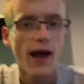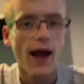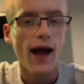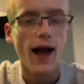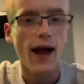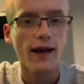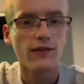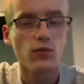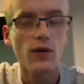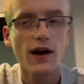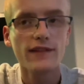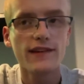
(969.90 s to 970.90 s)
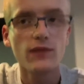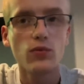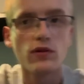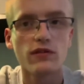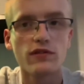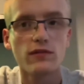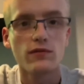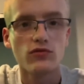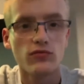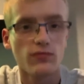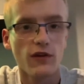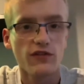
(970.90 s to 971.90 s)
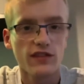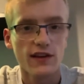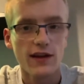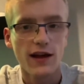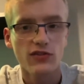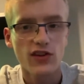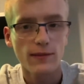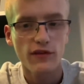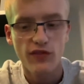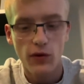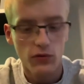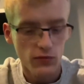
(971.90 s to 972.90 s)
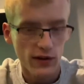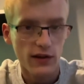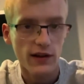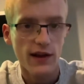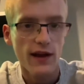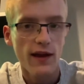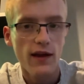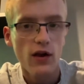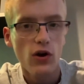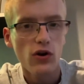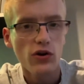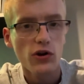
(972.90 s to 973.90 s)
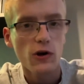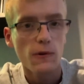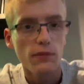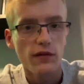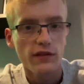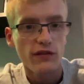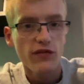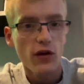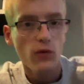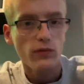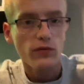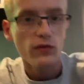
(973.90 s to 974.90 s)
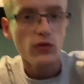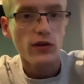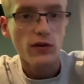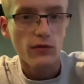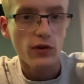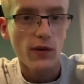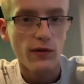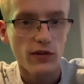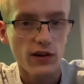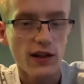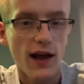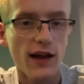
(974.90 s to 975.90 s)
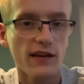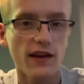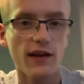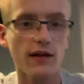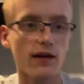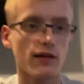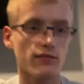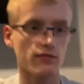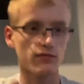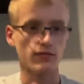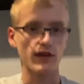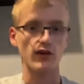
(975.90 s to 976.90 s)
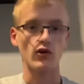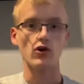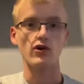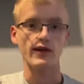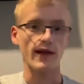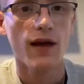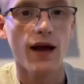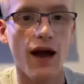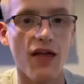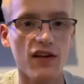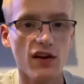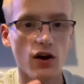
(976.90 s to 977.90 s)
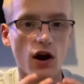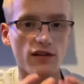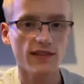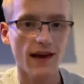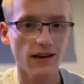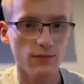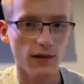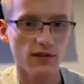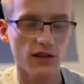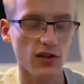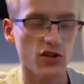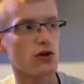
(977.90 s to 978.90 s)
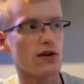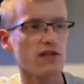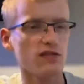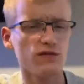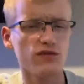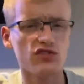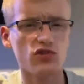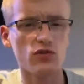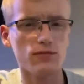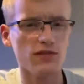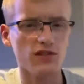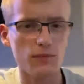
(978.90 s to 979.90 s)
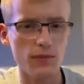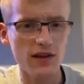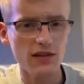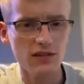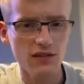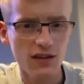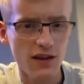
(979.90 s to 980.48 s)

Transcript: And what I did was, obviously, I checked my phone quickly, hung up on the phone, you know, declined it, like ignored it. And then I got a text message. It's something to do with Mr. Beast,